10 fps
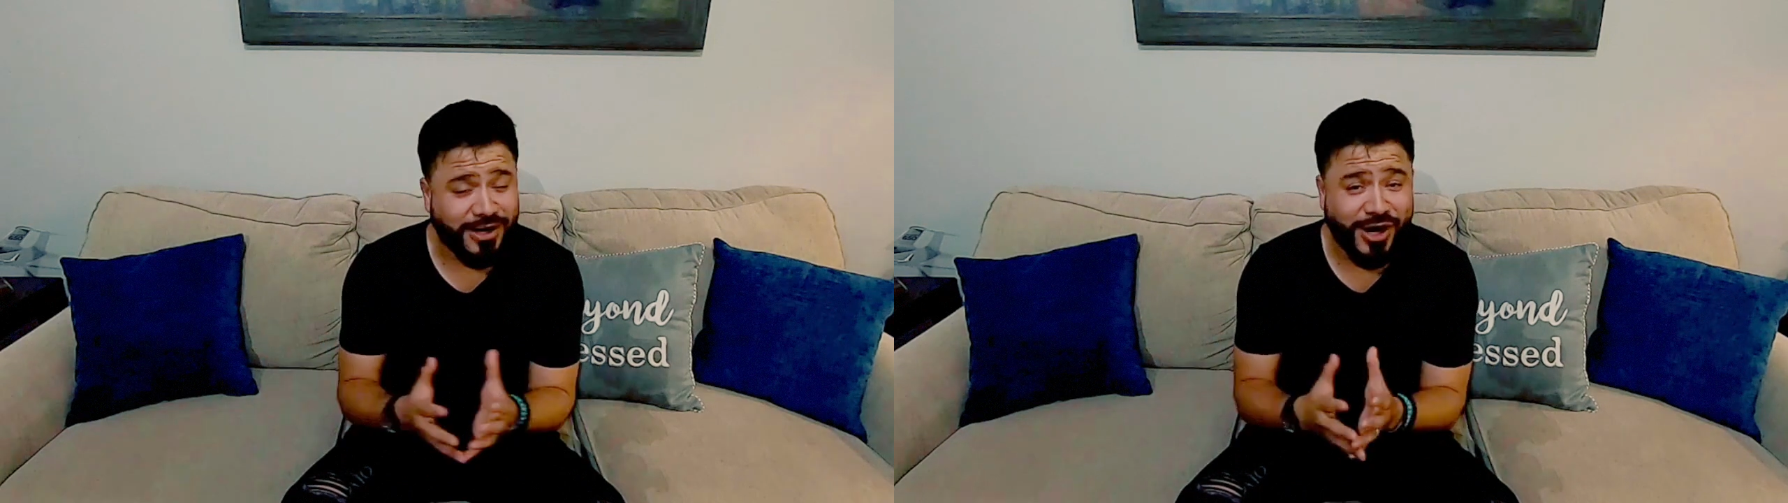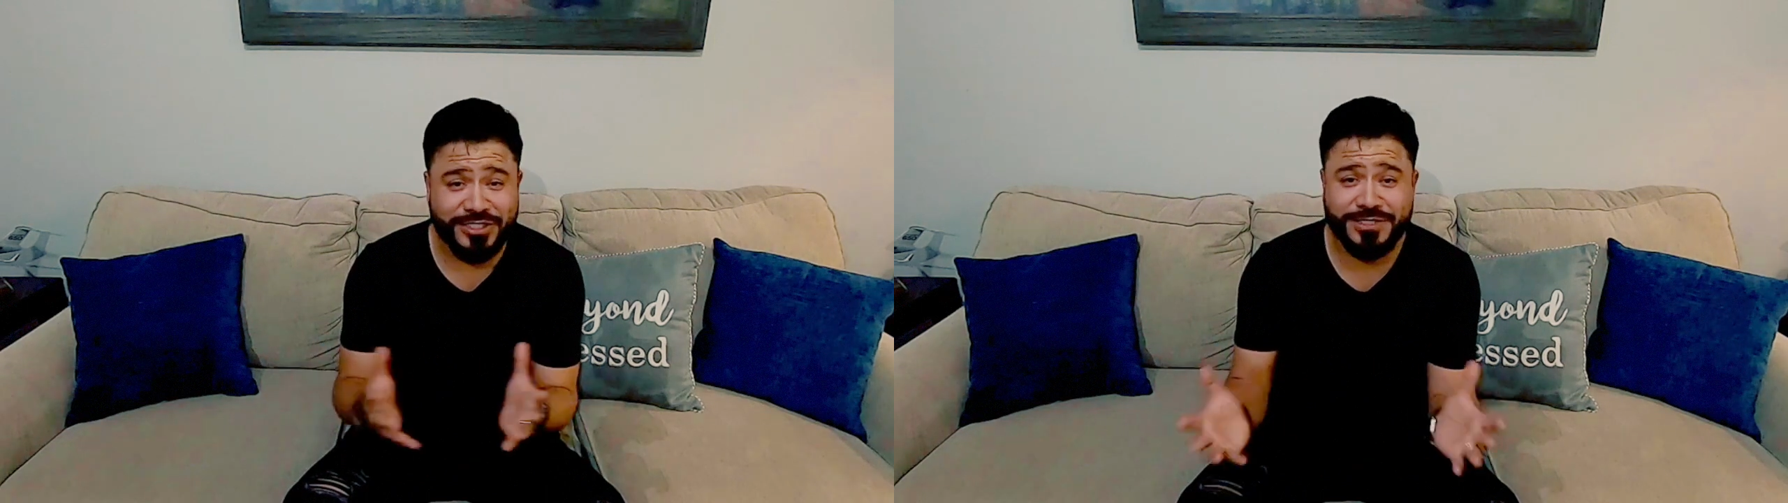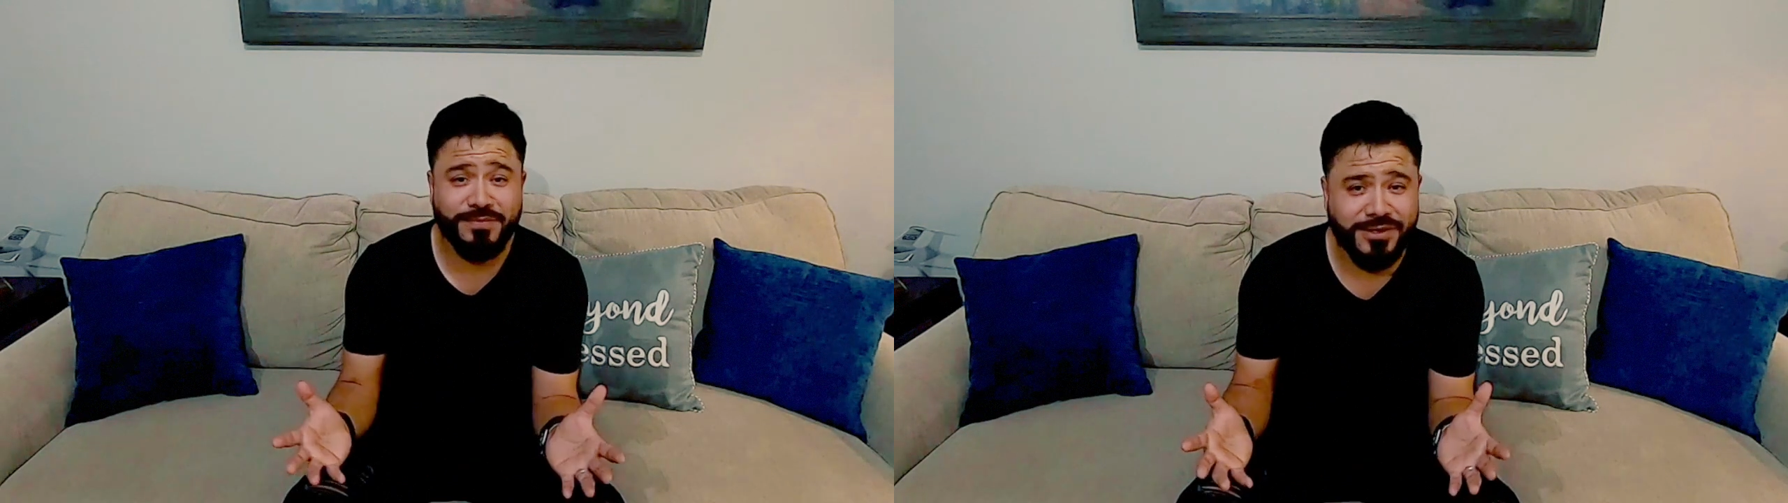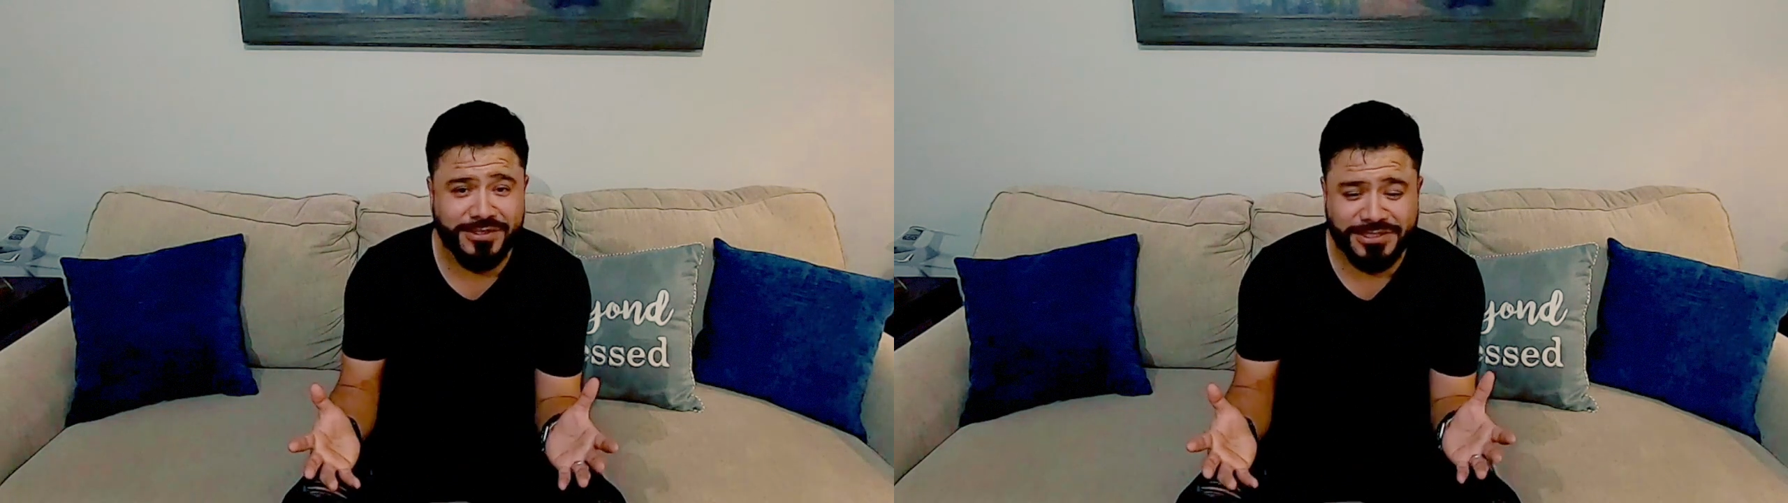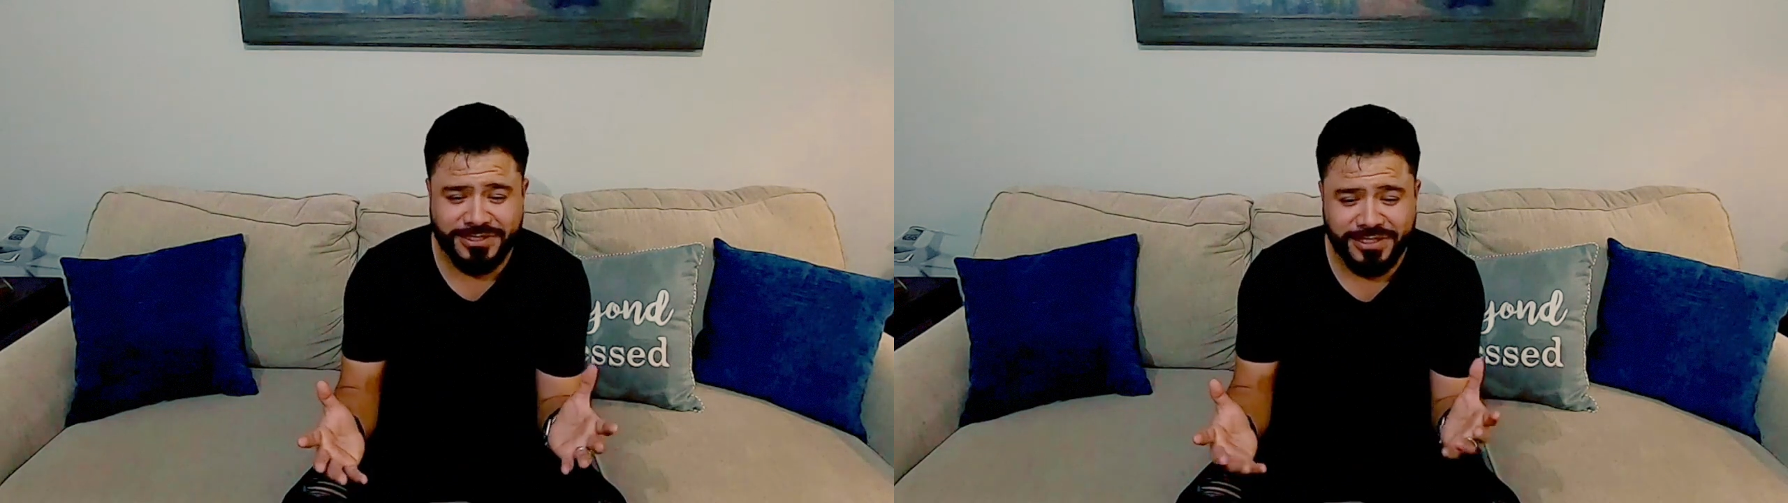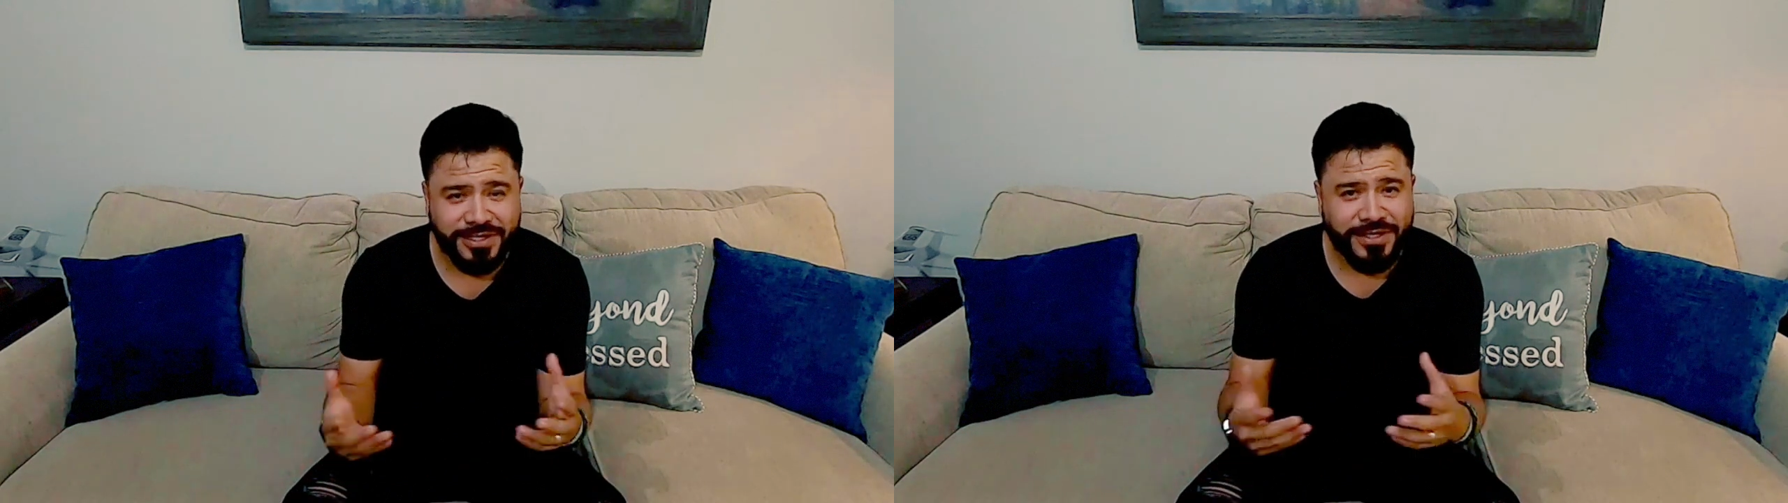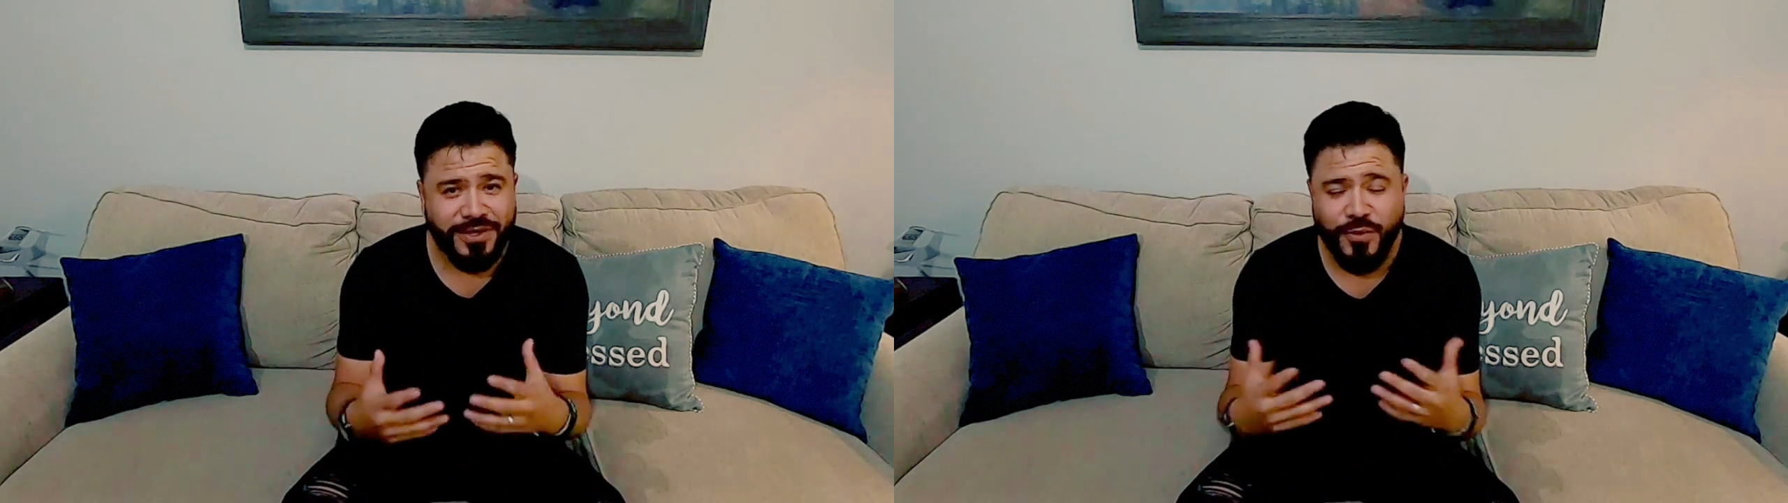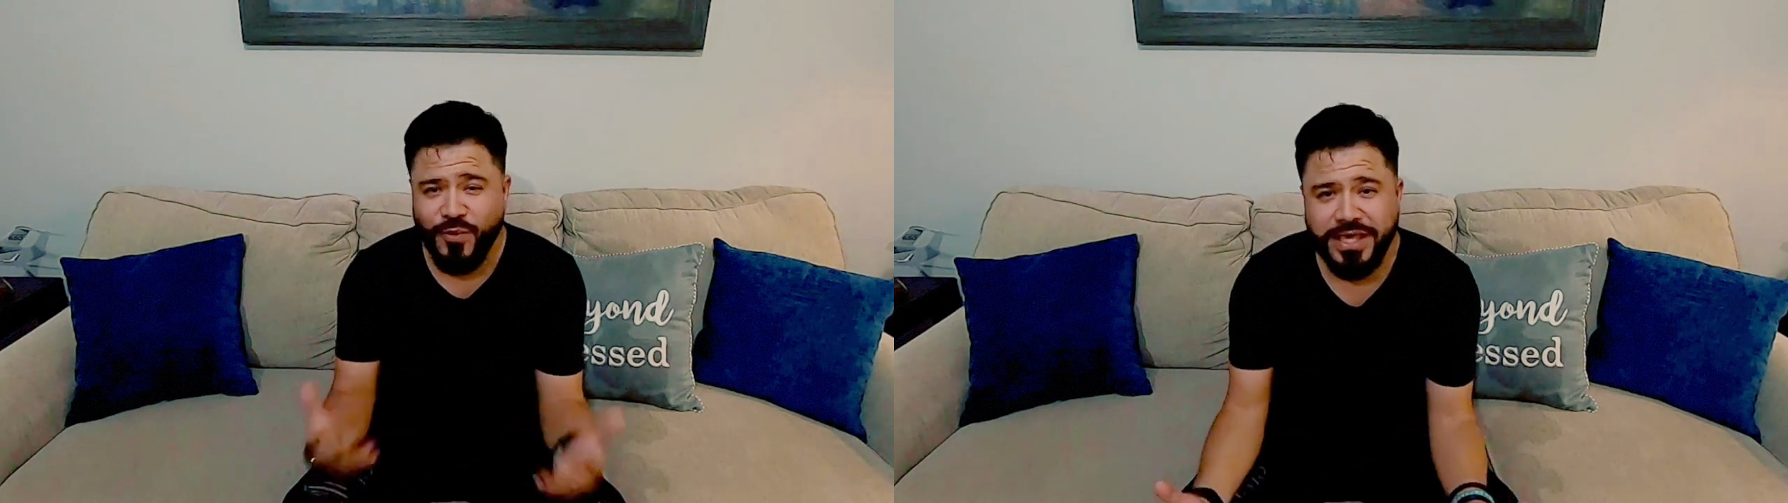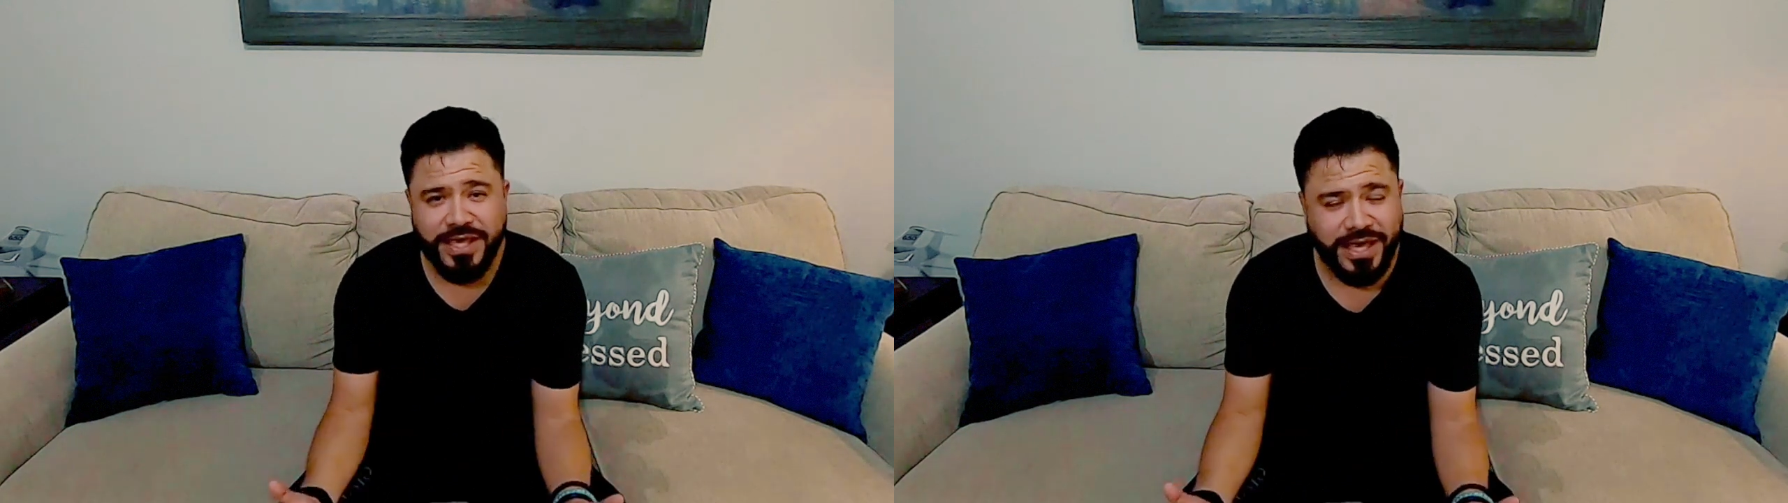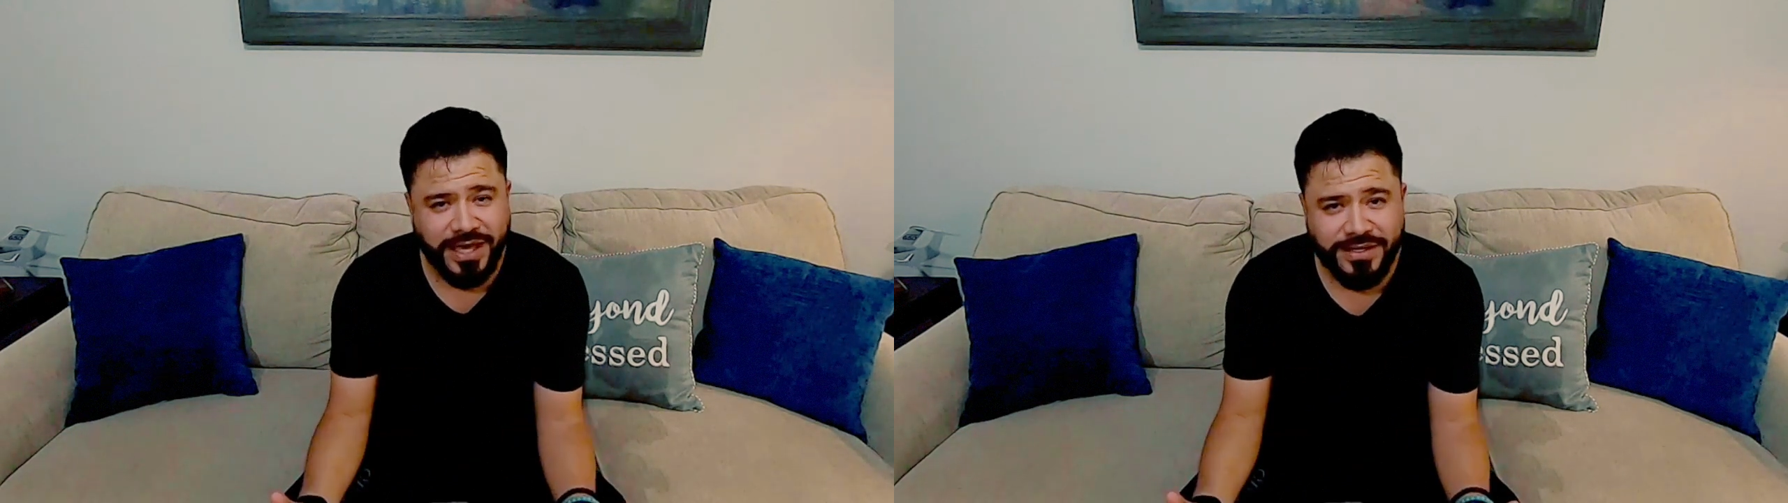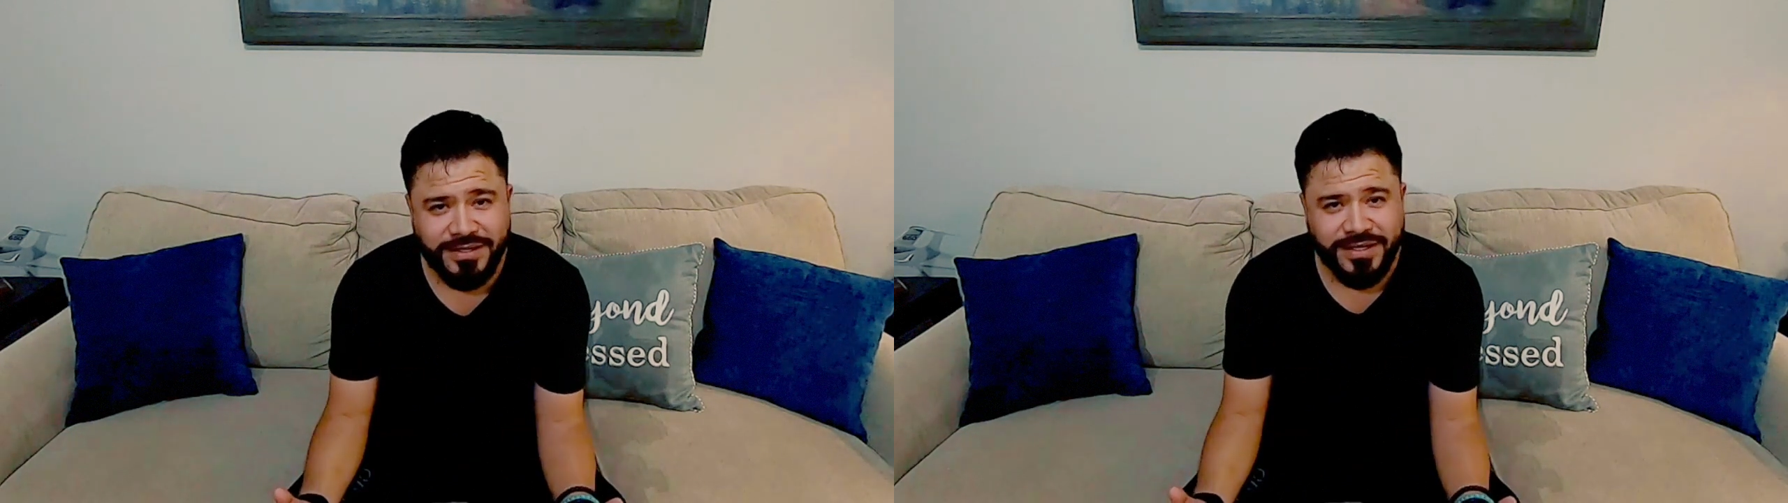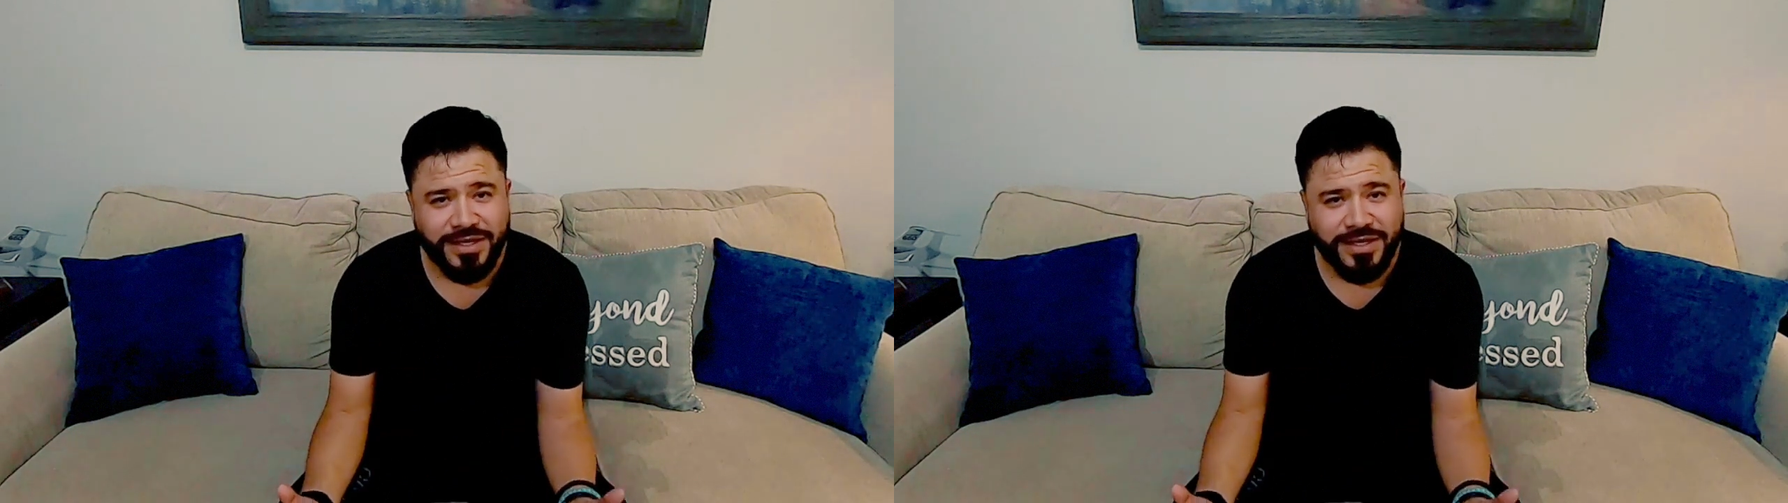awesome malls. We can't.